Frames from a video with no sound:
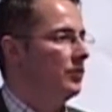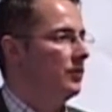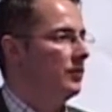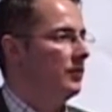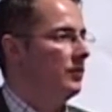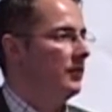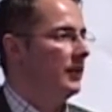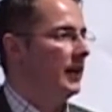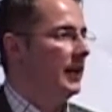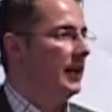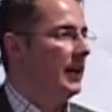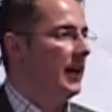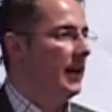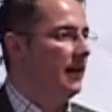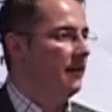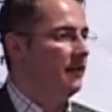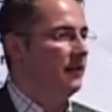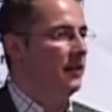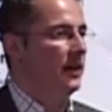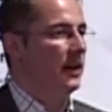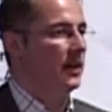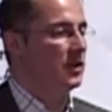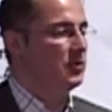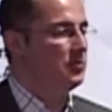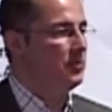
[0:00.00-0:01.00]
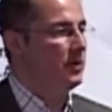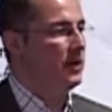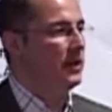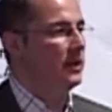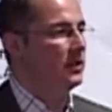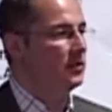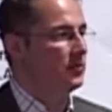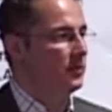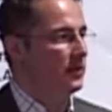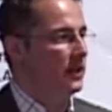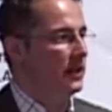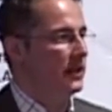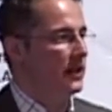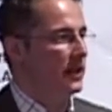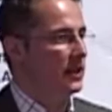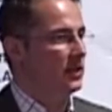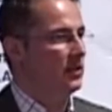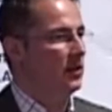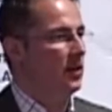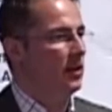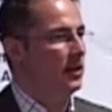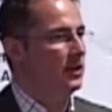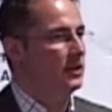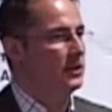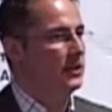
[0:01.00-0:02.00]
that have the experience with the
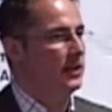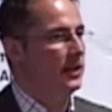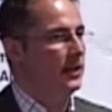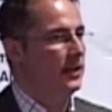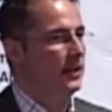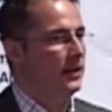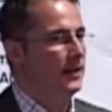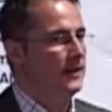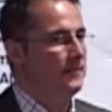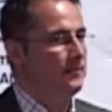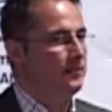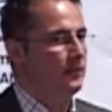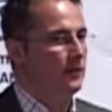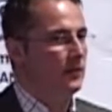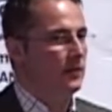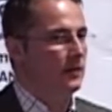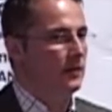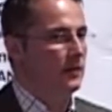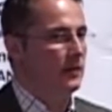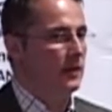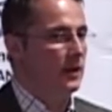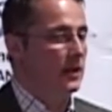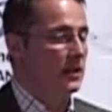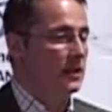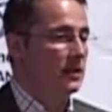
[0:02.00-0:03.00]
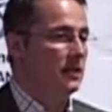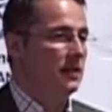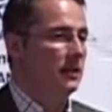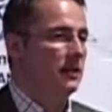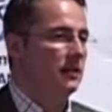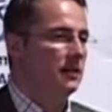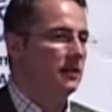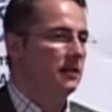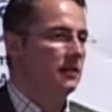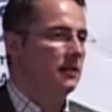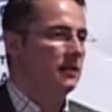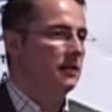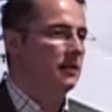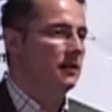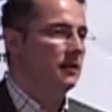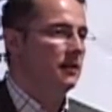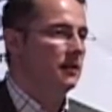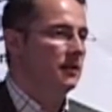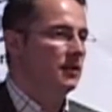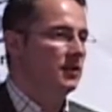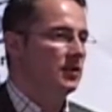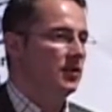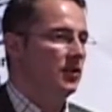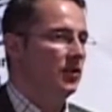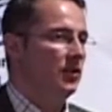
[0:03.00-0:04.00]
technology, they're still
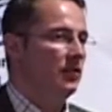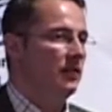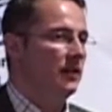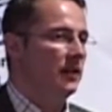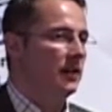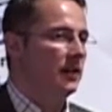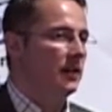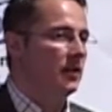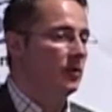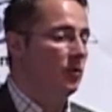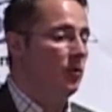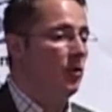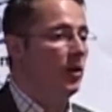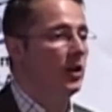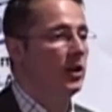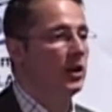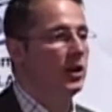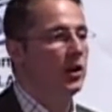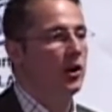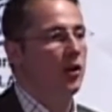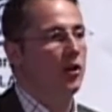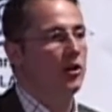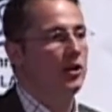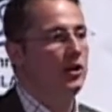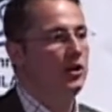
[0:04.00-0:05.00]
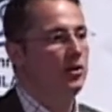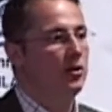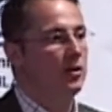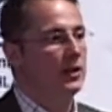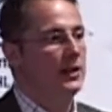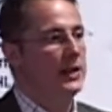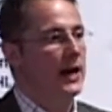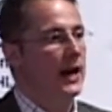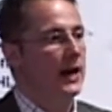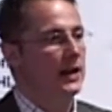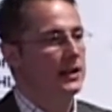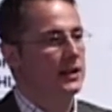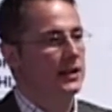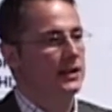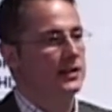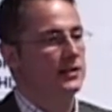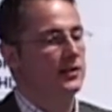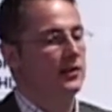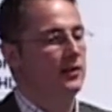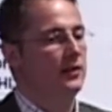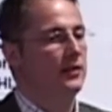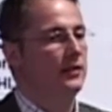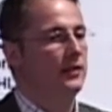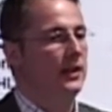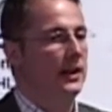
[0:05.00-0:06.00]
serving and working on your data.
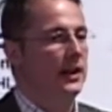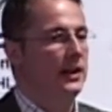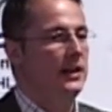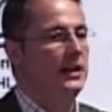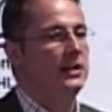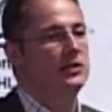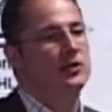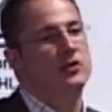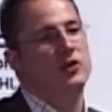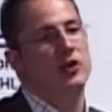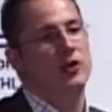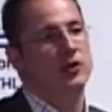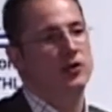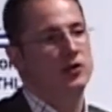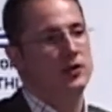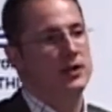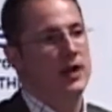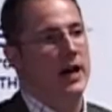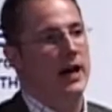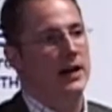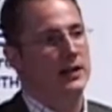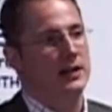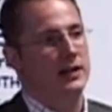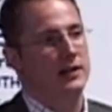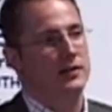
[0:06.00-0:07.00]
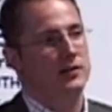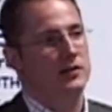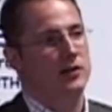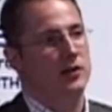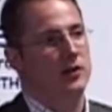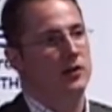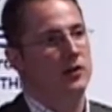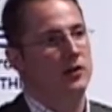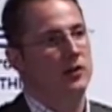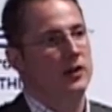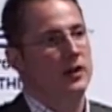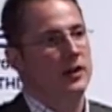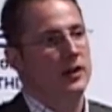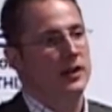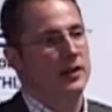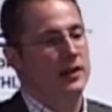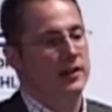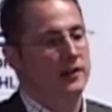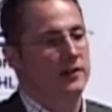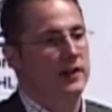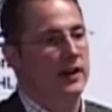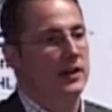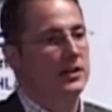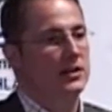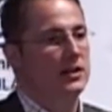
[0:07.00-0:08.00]
So they need to know your data. So
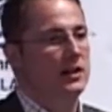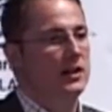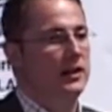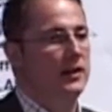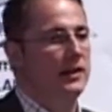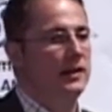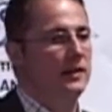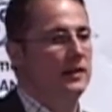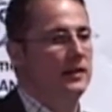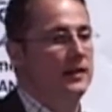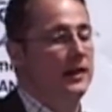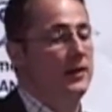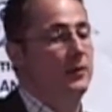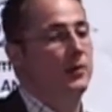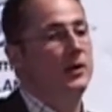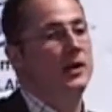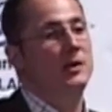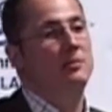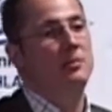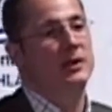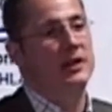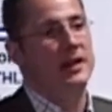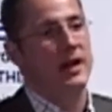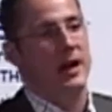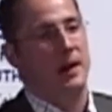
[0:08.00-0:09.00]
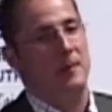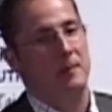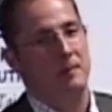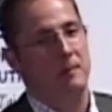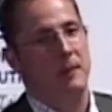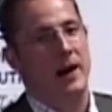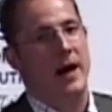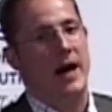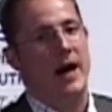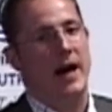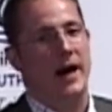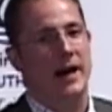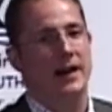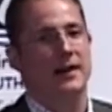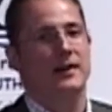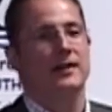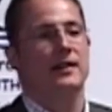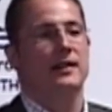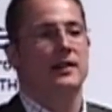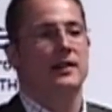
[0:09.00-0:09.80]
eventually they will become part,